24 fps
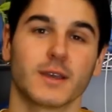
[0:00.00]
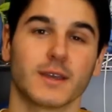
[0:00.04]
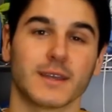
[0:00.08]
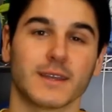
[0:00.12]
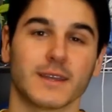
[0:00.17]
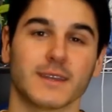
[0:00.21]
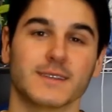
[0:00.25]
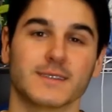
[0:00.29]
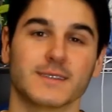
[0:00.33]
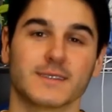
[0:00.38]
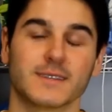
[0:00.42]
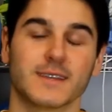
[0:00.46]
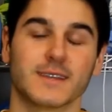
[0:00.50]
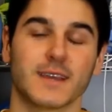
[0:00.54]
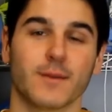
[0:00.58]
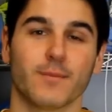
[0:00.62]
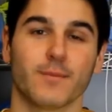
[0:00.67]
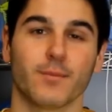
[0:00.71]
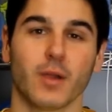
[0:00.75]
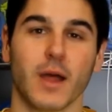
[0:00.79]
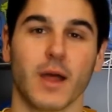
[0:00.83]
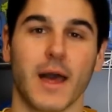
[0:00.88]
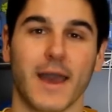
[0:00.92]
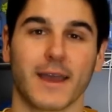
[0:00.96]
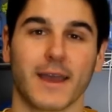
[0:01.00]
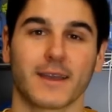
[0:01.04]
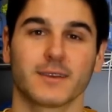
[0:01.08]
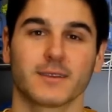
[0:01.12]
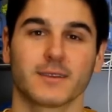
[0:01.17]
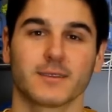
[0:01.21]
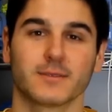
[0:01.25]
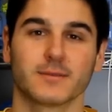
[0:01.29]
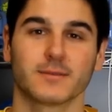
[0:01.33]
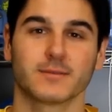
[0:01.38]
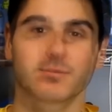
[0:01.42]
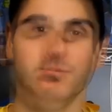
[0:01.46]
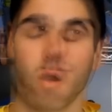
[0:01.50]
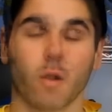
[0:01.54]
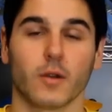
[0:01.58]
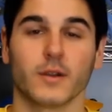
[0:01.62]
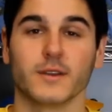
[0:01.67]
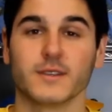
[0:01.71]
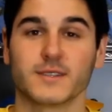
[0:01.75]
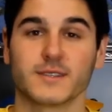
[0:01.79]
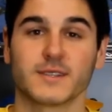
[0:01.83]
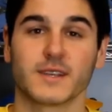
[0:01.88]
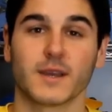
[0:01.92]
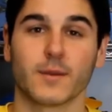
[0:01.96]
ECM Black. Our
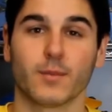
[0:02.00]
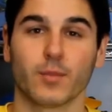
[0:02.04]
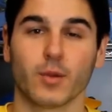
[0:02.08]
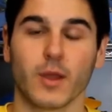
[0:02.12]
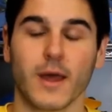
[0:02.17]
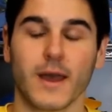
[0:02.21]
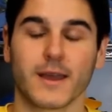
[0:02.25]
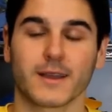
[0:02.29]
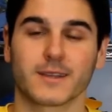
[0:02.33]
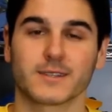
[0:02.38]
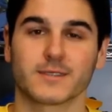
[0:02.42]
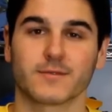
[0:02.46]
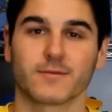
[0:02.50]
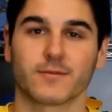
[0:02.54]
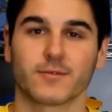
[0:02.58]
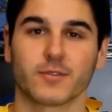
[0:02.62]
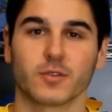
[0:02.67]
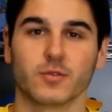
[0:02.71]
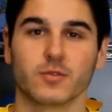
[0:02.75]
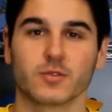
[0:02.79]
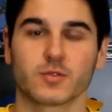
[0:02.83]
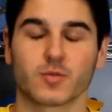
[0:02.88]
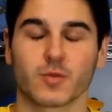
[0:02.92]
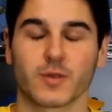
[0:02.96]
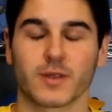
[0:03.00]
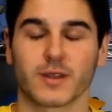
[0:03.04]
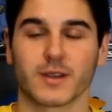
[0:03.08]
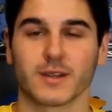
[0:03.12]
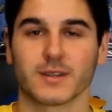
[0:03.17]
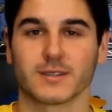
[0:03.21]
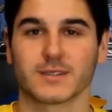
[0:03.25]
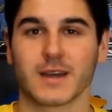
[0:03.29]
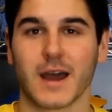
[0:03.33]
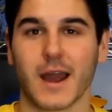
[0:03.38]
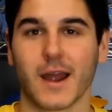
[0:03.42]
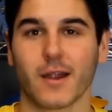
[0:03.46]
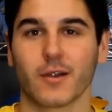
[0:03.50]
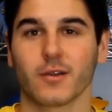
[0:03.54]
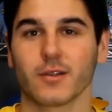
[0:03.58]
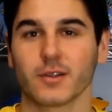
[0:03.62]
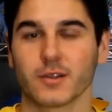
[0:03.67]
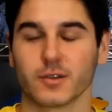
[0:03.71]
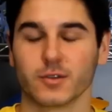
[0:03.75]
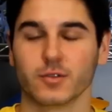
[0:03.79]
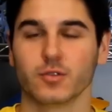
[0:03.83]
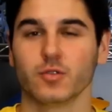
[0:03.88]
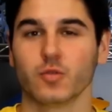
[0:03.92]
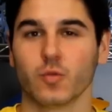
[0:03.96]
ECM Black is infused with an
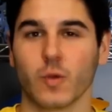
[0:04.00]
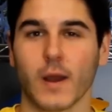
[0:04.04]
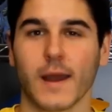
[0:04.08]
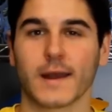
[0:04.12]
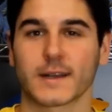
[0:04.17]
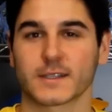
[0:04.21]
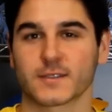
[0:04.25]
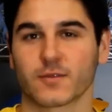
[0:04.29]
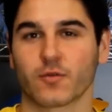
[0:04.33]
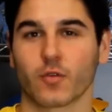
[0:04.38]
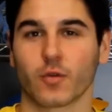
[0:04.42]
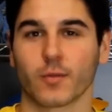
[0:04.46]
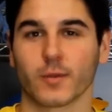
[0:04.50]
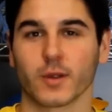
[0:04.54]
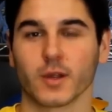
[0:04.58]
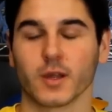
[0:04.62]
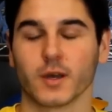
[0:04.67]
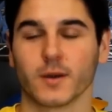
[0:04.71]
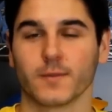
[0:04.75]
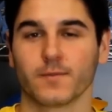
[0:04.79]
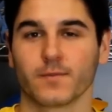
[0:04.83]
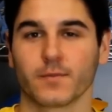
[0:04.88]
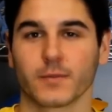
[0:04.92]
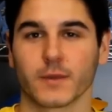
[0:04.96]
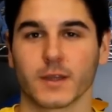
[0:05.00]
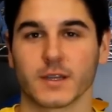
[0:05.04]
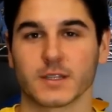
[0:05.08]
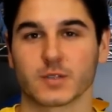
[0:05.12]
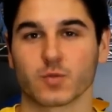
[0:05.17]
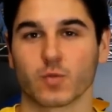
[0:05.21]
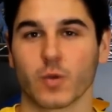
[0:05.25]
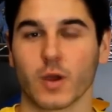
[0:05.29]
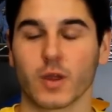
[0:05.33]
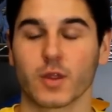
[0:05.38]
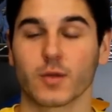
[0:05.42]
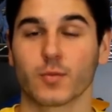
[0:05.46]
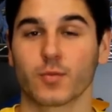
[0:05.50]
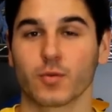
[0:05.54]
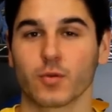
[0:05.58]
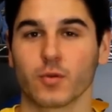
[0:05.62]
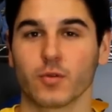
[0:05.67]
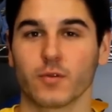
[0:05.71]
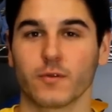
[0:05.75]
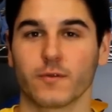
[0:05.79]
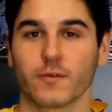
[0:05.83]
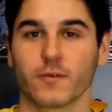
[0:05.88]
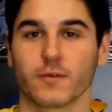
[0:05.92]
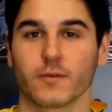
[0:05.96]
entirely new wax formula. It's
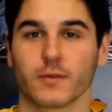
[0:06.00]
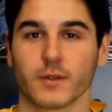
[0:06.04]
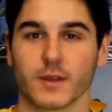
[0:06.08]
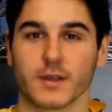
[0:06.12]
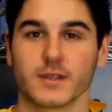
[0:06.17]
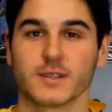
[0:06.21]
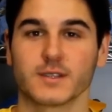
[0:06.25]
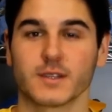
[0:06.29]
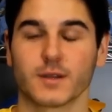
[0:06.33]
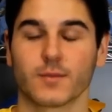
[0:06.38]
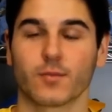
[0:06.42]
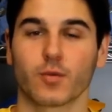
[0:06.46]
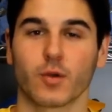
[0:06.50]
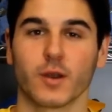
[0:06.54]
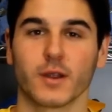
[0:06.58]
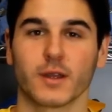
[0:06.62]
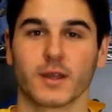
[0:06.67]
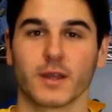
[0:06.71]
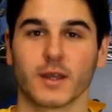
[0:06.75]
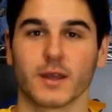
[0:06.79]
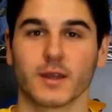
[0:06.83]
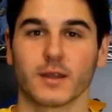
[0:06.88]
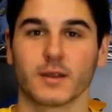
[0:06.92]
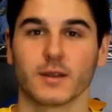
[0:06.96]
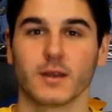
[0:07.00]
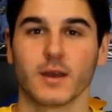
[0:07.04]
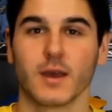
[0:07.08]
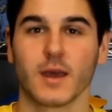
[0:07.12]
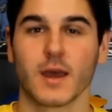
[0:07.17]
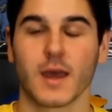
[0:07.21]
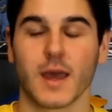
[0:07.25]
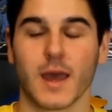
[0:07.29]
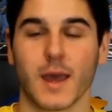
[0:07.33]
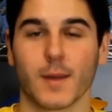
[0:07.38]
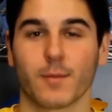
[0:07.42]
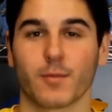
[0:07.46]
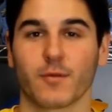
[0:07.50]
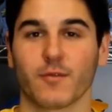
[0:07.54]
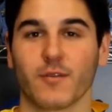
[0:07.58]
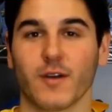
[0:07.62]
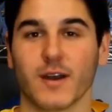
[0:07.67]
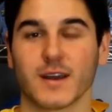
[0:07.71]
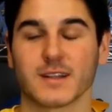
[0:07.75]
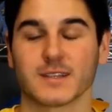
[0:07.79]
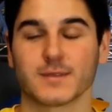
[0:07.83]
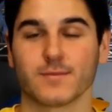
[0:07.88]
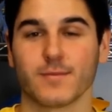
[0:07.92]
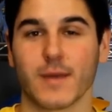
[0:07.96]
weatherproof, easy to break in, and
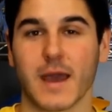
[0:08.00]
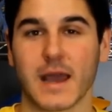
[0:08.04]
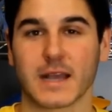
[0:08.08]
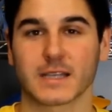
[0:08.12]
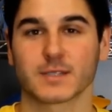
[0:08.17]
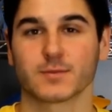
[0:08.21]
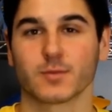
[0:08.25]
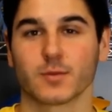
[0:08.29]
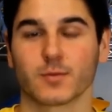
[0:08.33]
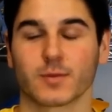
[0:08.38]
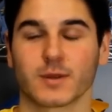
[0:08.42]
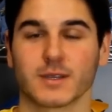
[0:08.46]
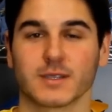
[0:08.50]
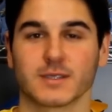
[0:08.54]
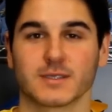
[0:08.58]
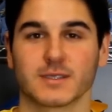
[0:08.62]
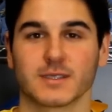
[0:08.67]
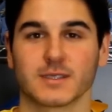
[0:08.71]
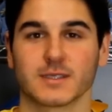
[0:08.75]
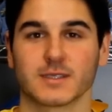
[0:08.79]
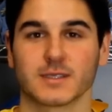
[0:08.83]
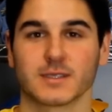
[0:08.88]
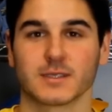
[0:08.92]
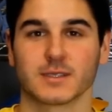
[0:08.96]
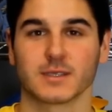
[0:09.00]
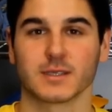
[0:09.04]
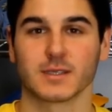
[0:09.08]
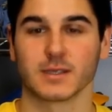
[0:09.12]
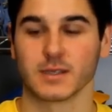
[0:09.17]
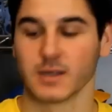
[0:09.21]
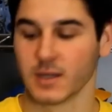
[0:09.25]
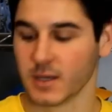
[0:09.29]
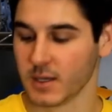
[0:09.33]
provides maximum consistency.